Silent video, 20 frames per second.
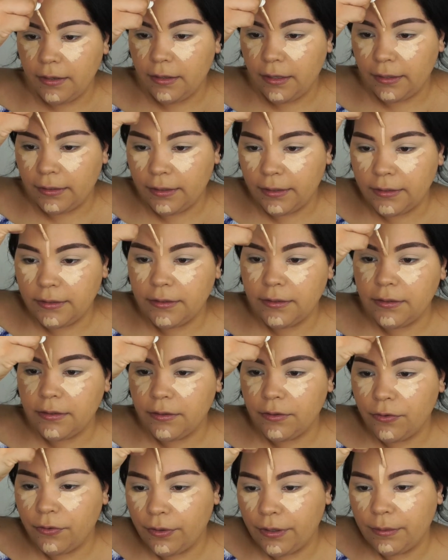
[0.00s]
Like this is the
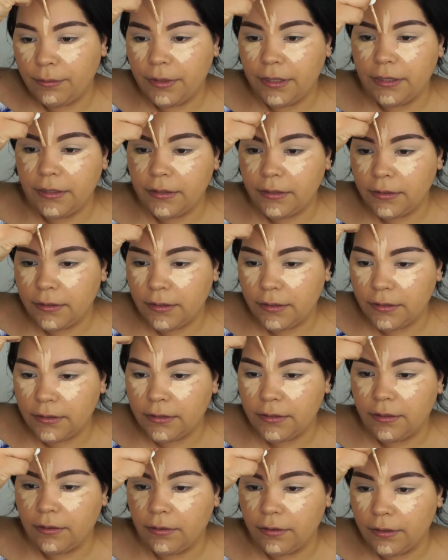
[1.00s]
creamiest
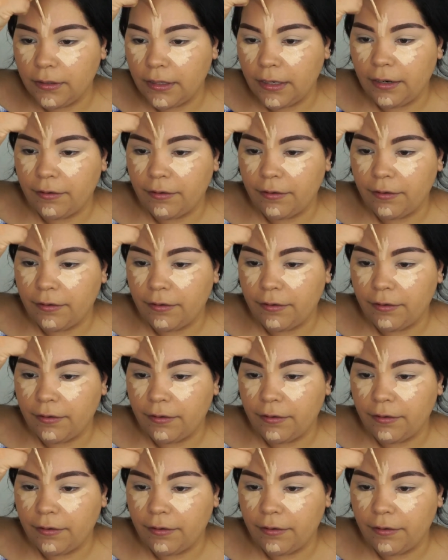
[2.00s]
concealer that